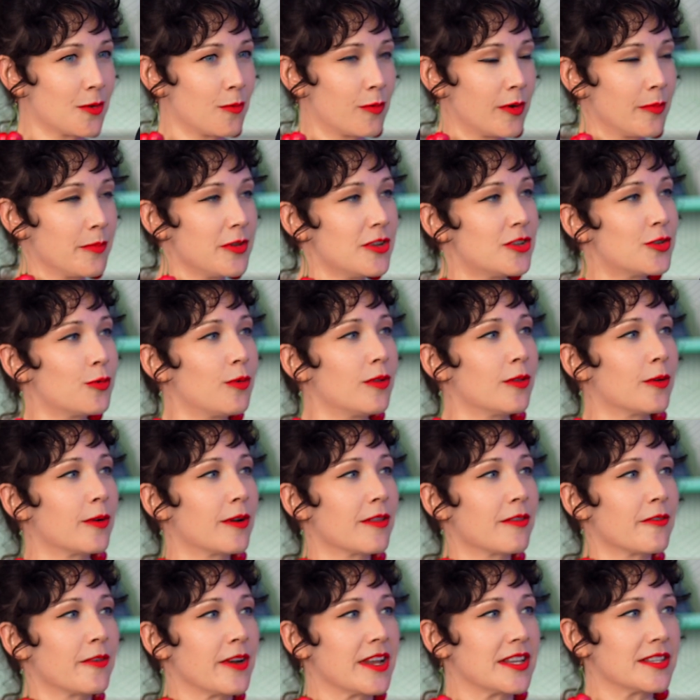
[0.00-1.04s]
we're mutual Lord
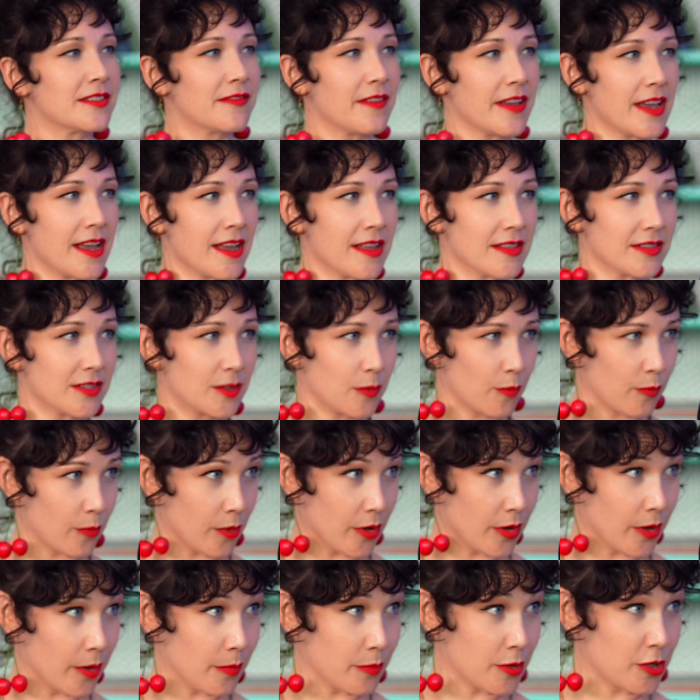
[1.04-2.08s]
of the Rings fans,
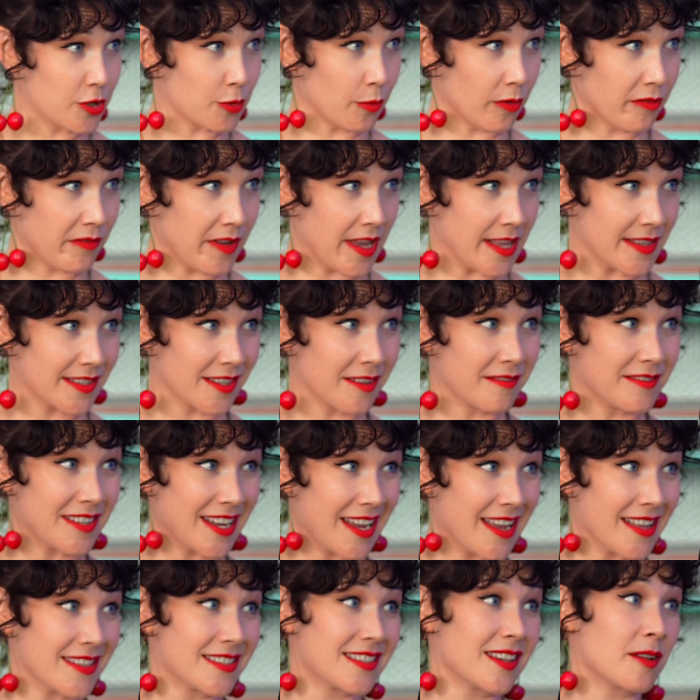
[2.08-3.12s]
we're mutual fans of
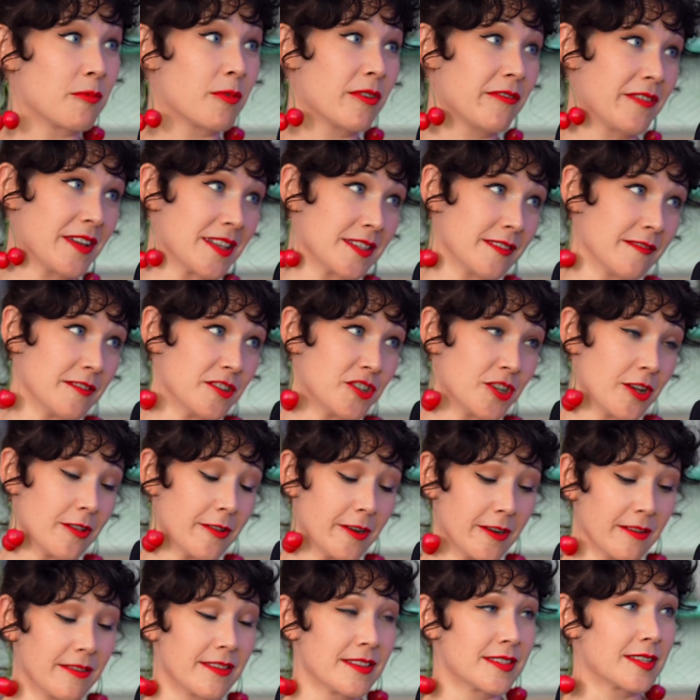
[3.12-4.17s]
dance, and we're fans of each
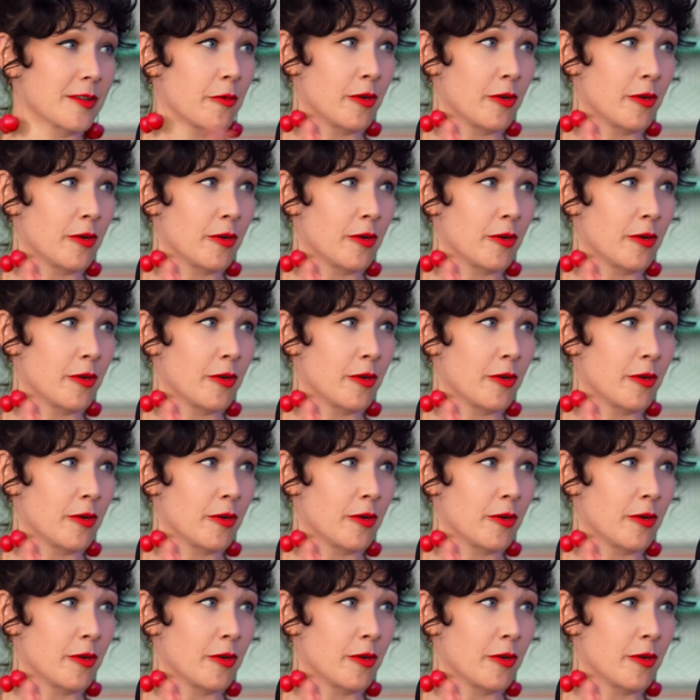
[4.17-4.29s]
other. This is